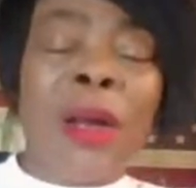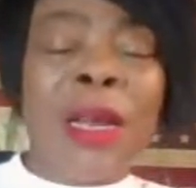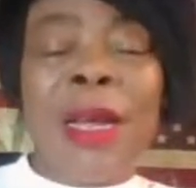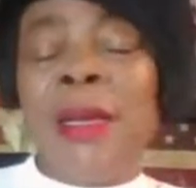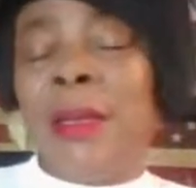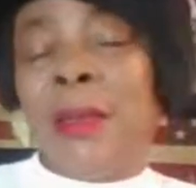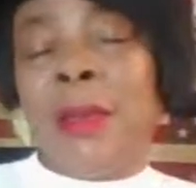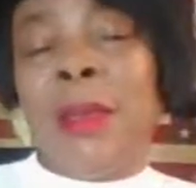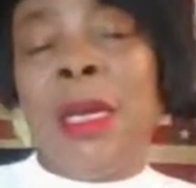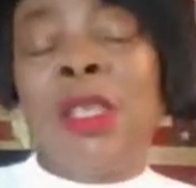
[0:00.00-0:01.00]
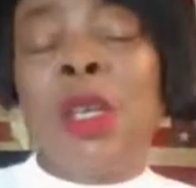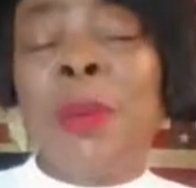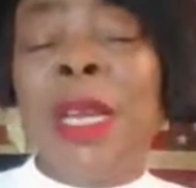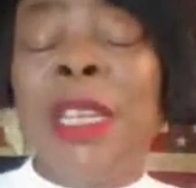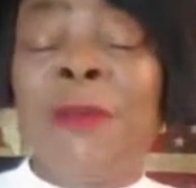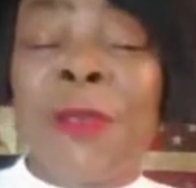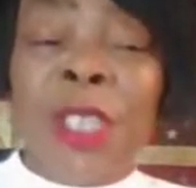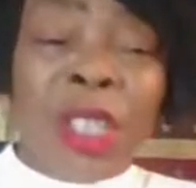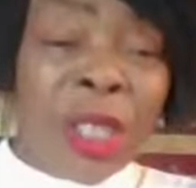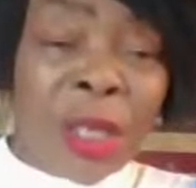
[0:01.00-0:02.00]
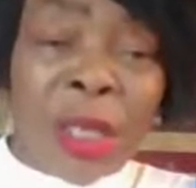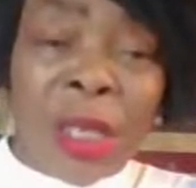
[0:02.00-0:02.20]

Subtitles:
then something is fishy.